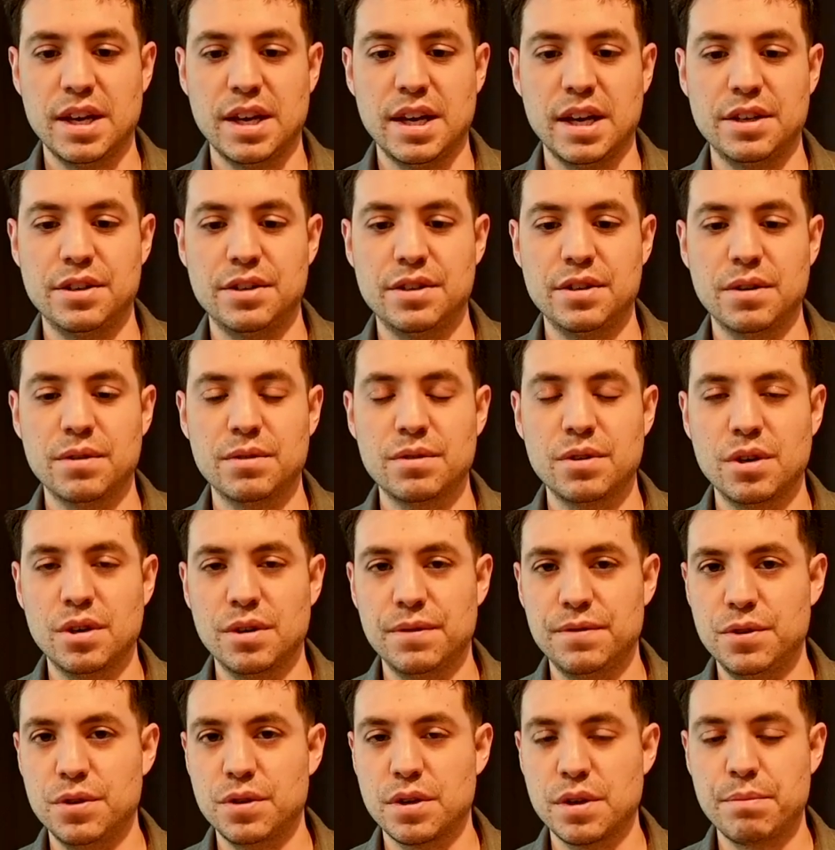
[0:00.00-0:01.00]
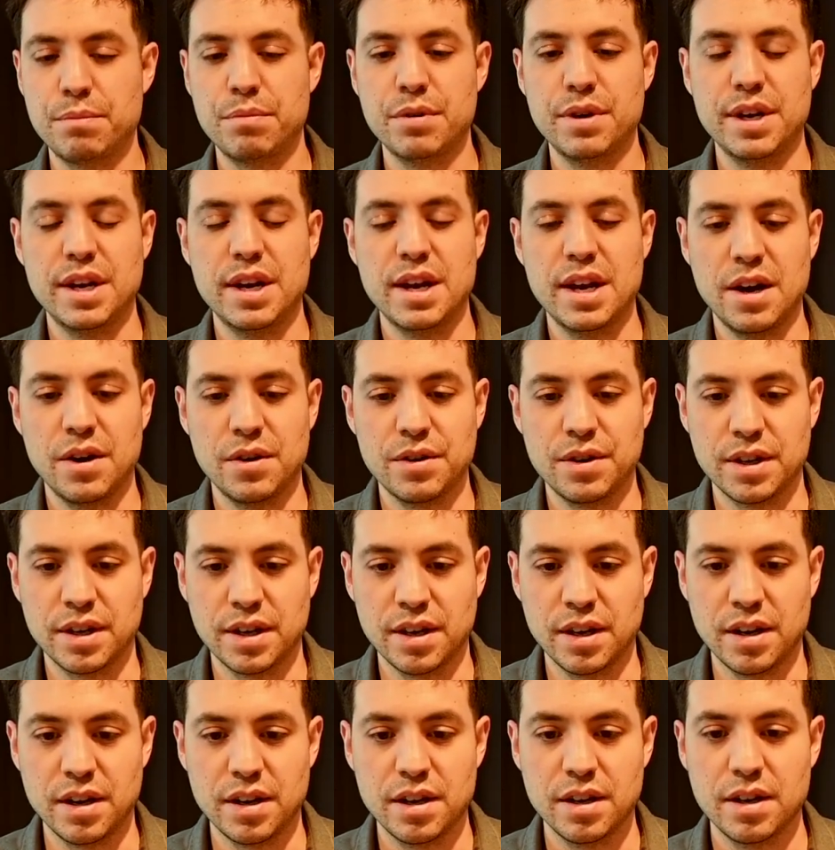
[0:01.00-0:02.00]
I don't know if you can print it out
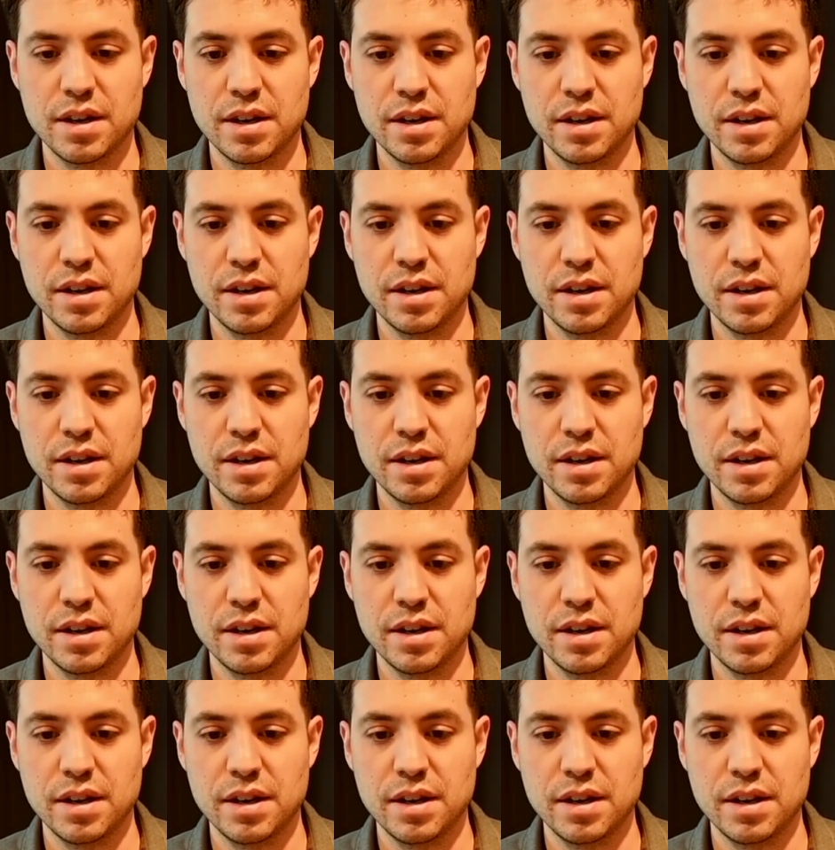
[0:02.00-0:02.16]
again.